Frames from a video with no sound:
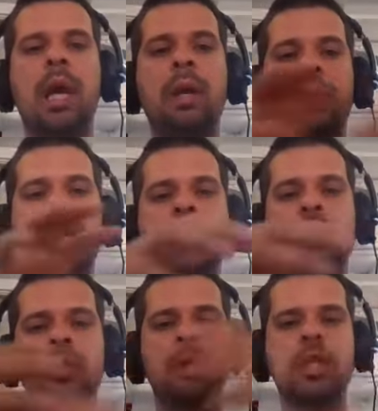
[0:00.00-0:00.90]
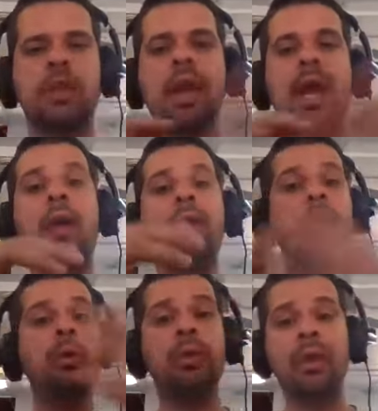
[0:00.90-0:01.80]
in relation to each other, how
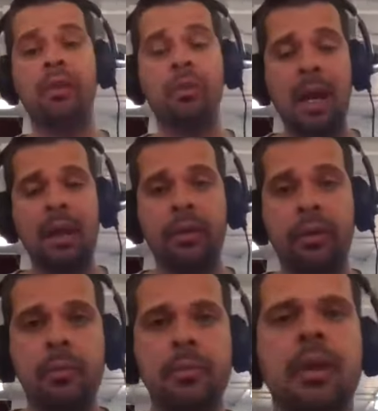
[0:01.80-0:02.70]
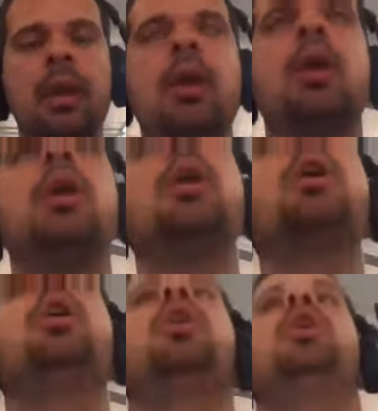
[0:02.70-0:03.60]
they use that space.
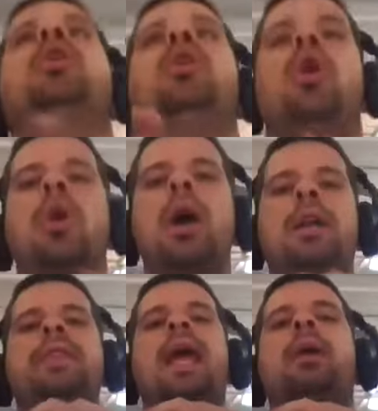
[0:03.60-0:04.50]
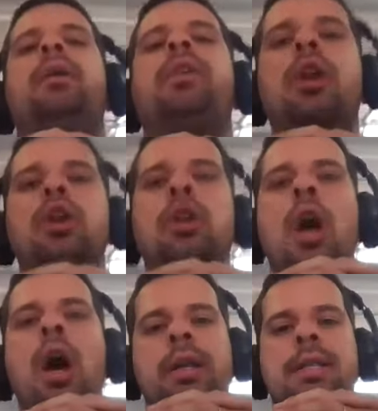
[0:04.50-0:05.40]
All right, there is a
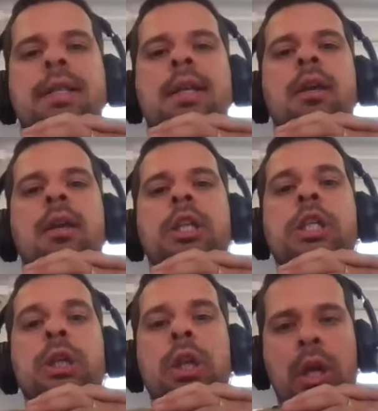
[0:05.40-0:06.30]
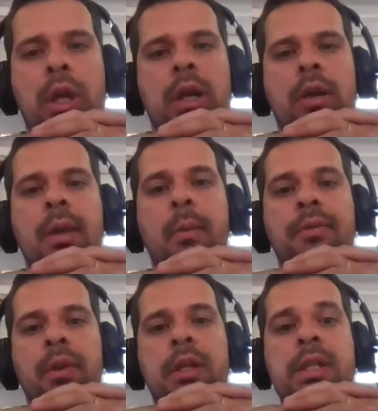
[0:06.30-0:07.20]
lot to learn that
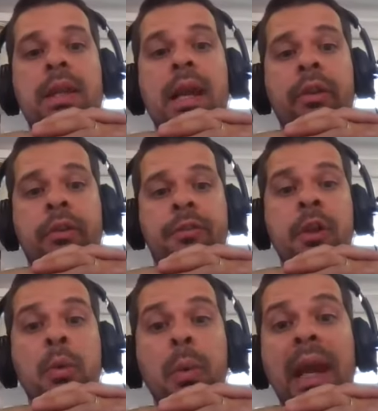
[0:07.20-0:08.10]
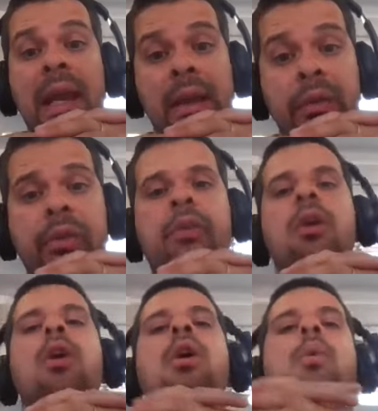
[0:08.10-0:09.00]
we've learned in the last few weeks.
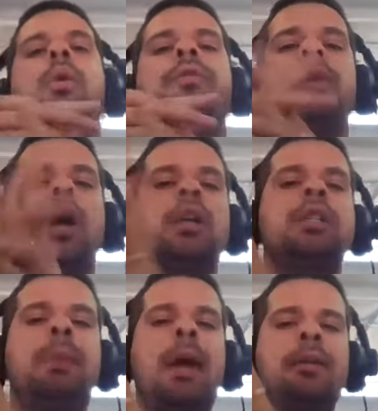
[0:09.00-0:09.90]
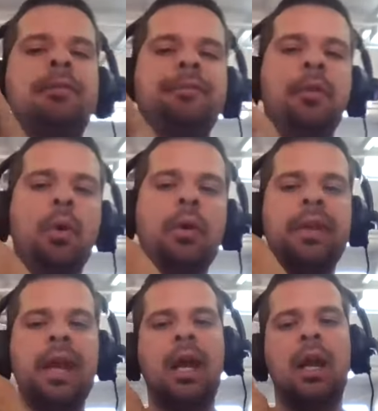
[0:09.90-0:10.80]
We've learned about 4 of
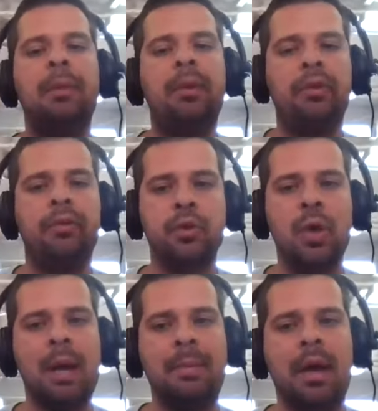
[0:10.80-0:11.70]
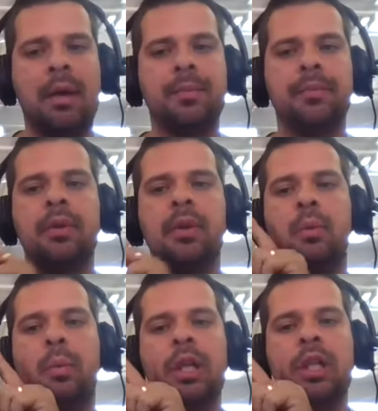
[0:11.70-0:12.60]
the elements of drama,
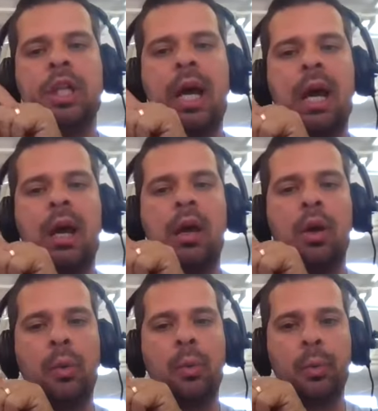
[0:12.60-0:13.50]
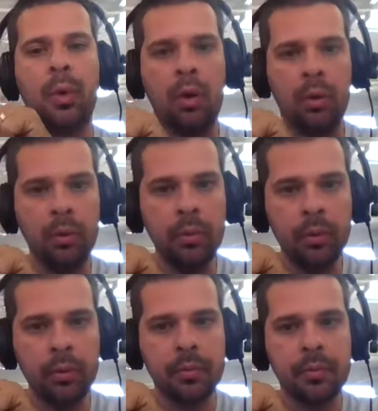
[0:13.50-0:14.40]
which are role,